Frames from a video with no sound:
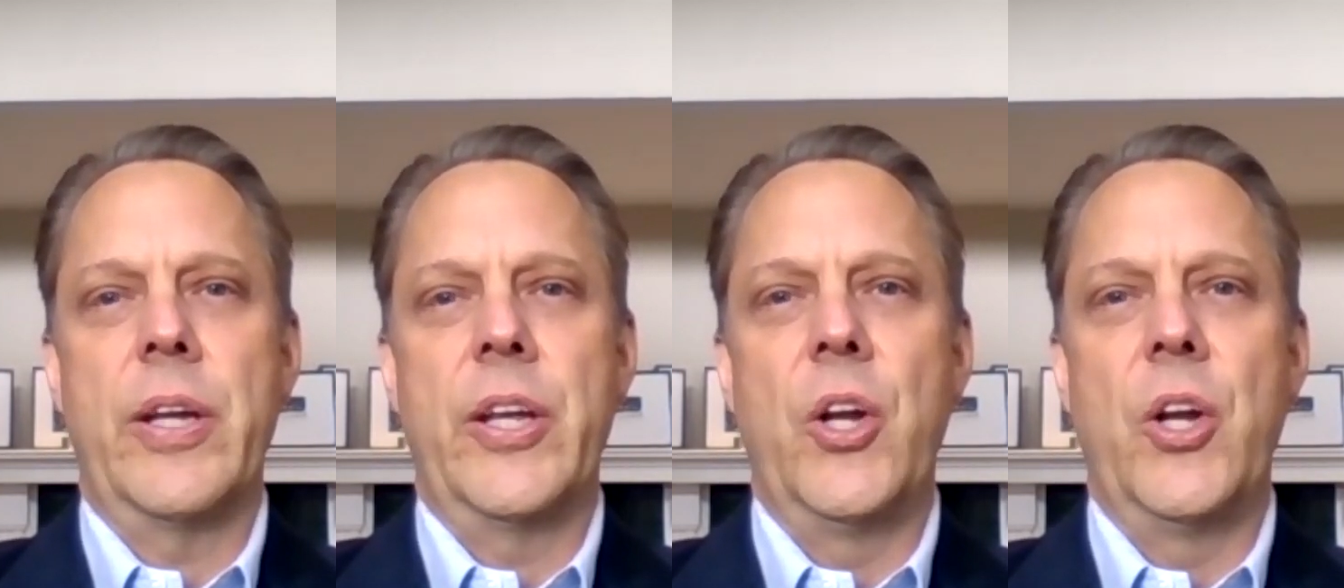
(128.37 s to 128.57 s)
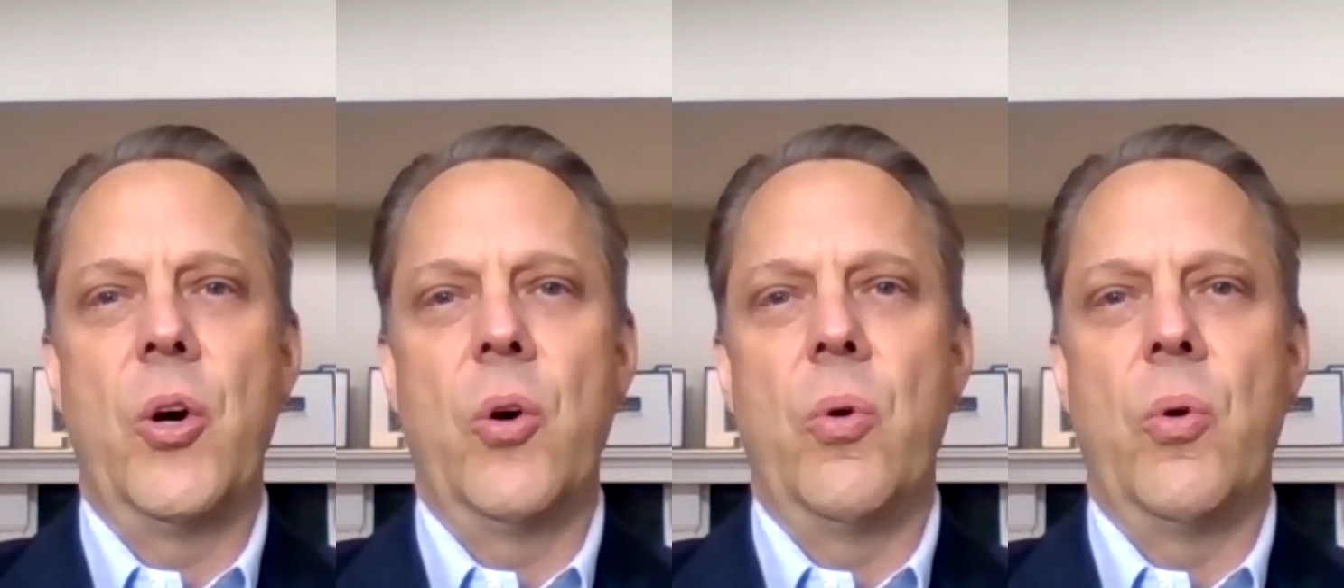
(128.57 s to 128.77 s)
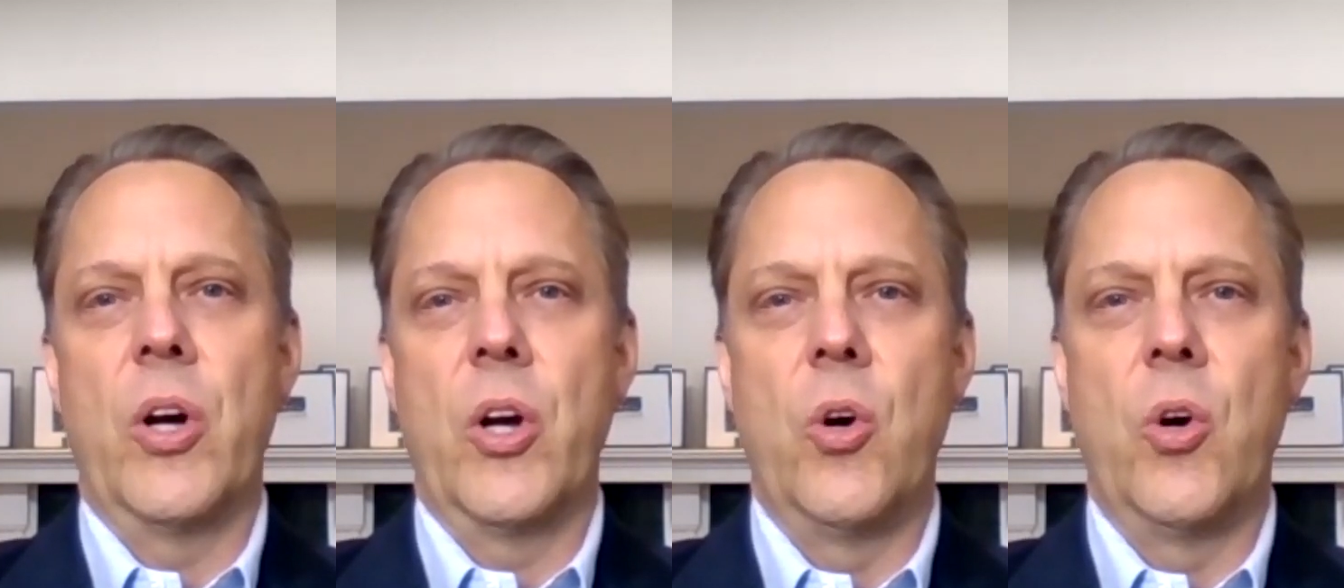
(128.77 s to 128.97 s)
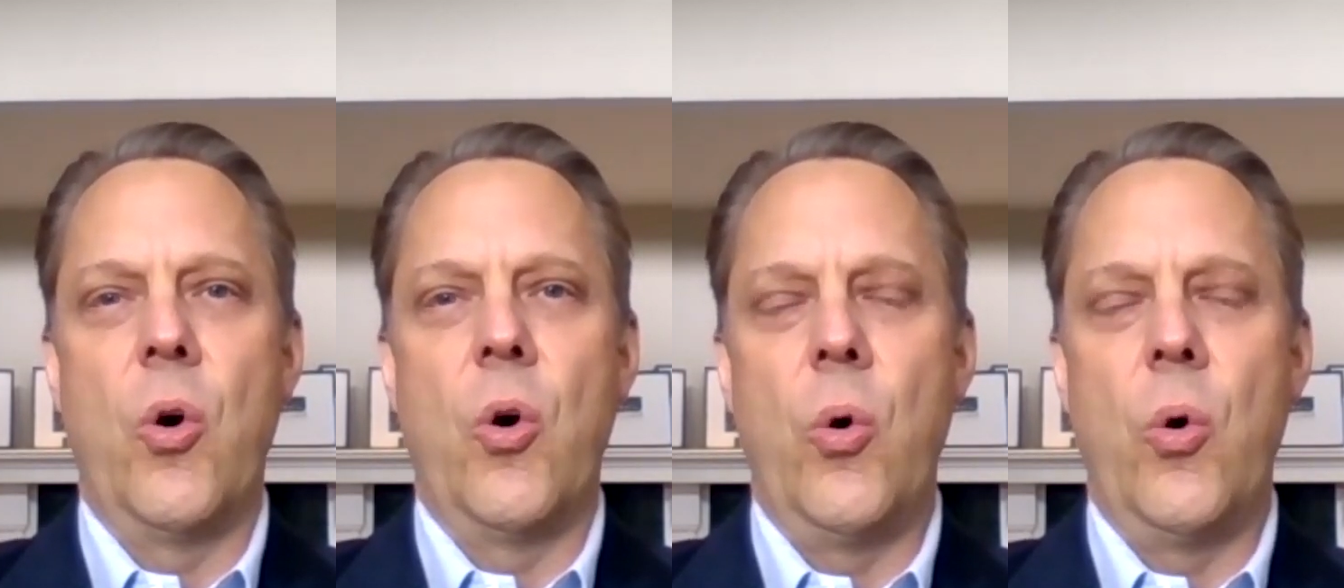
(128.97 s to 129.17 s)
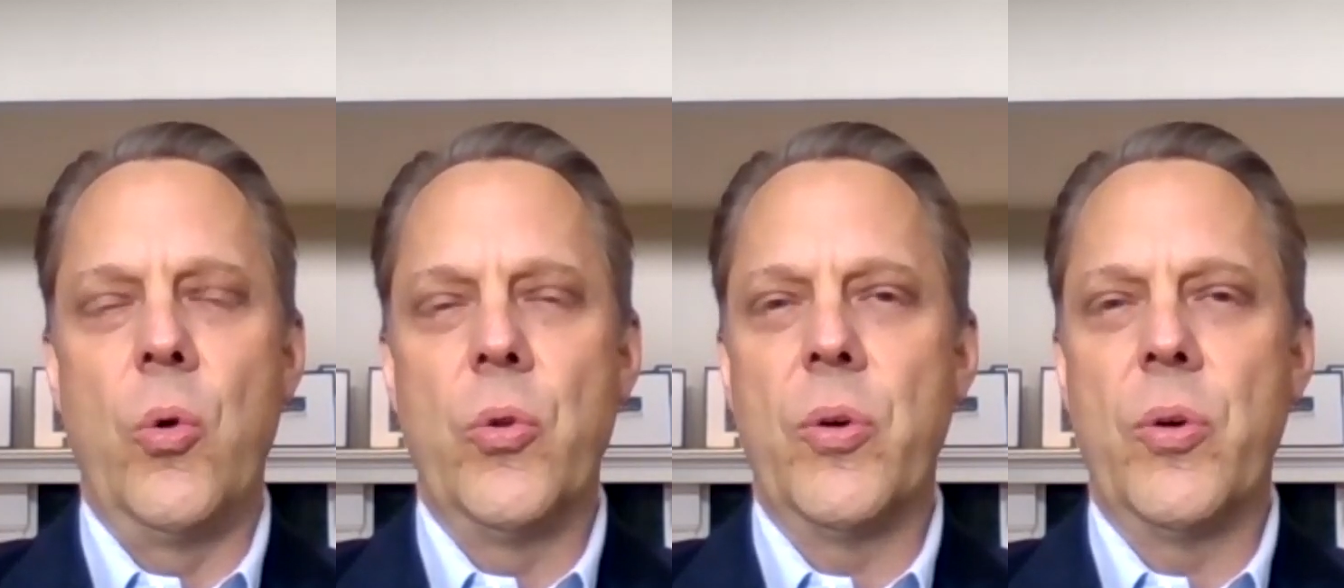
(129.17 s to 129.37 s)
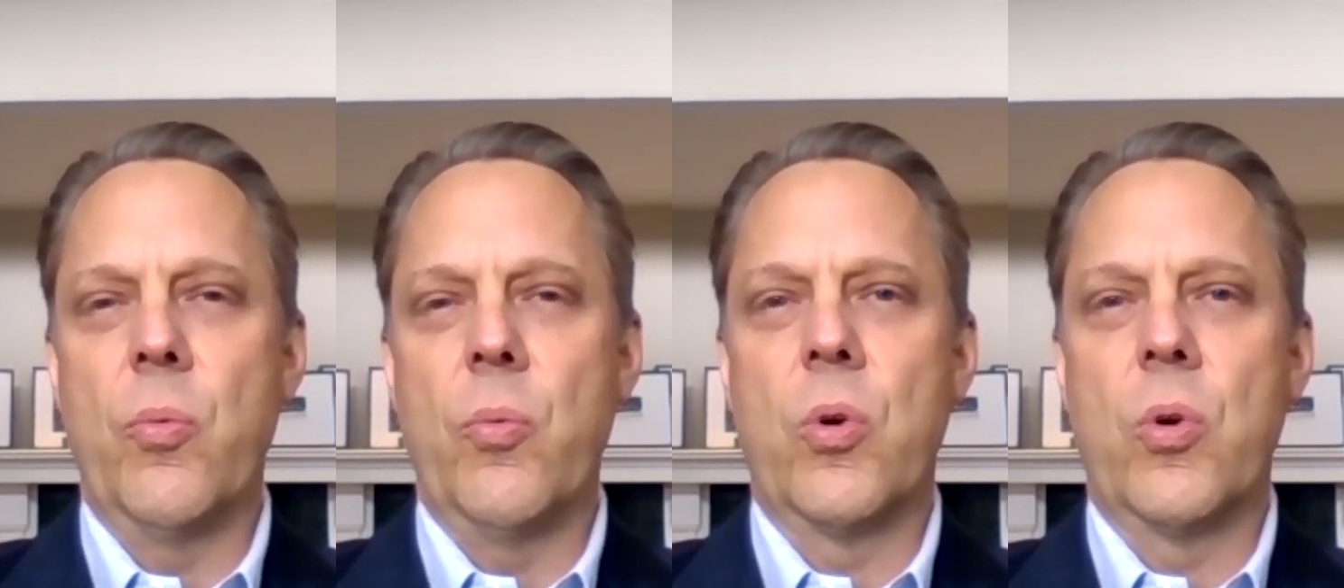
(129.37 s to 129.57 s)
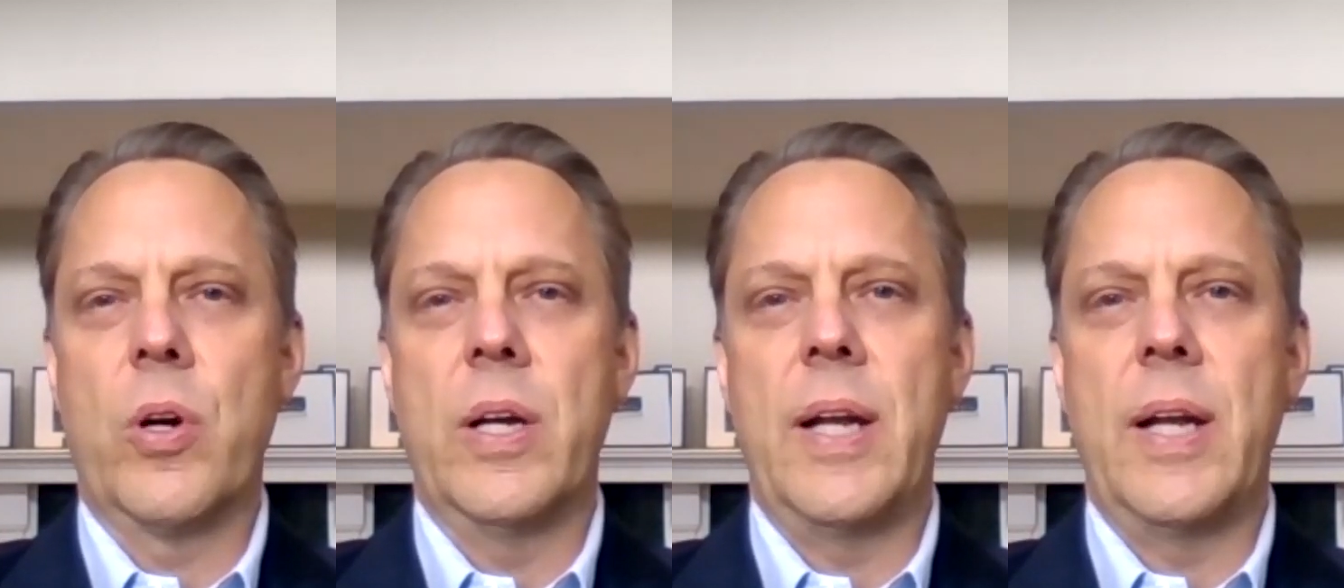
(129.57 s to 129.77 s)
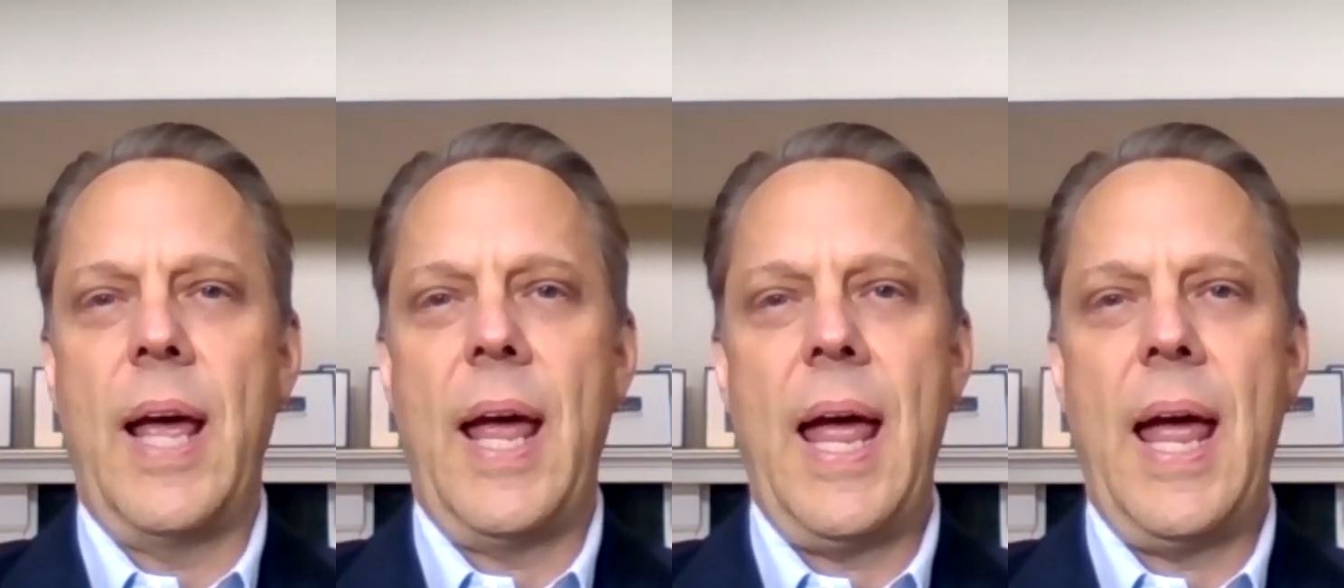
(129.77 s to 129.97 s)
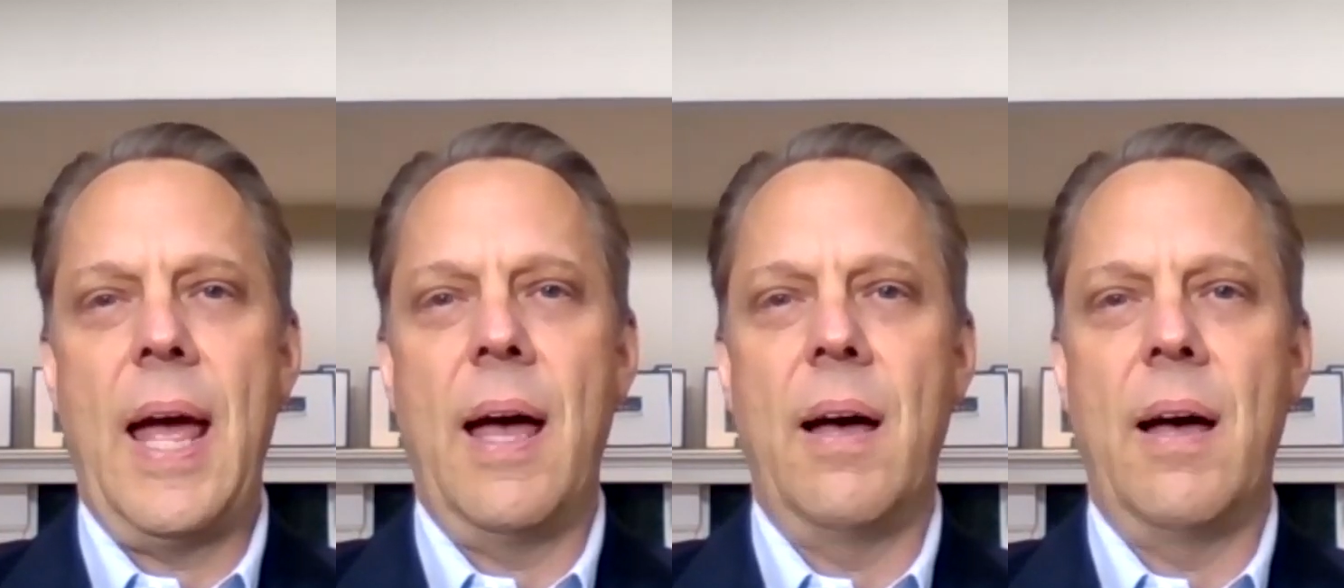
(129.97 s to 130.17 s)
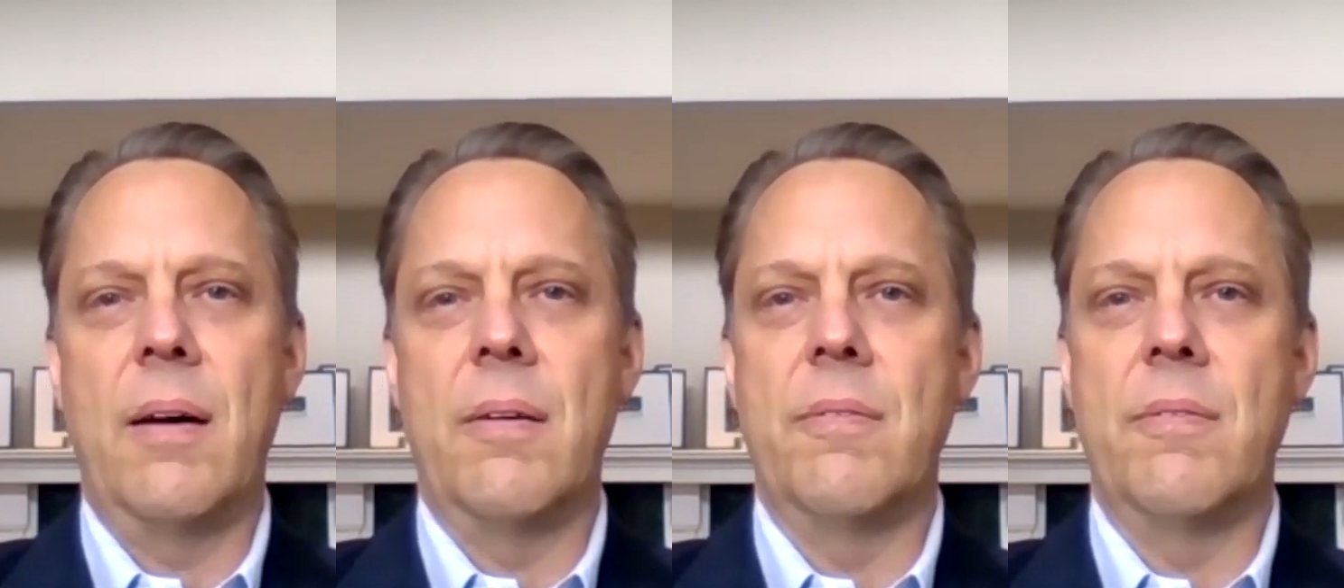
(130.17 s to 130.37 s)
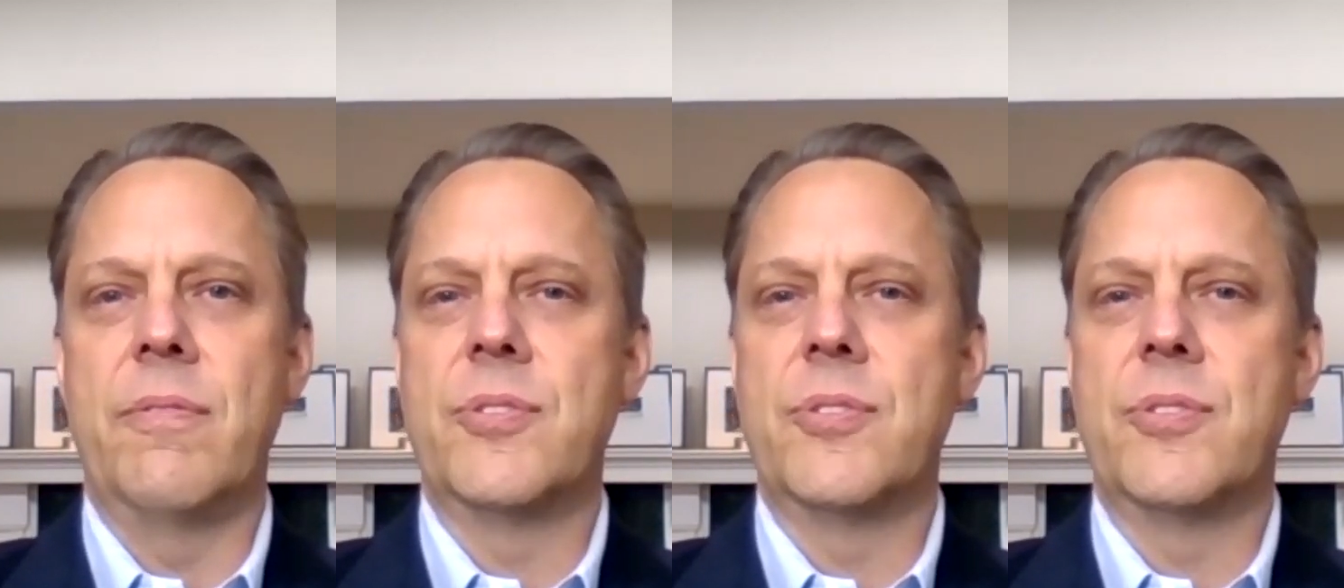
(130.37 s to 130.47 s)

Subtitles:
a goal that we're going to have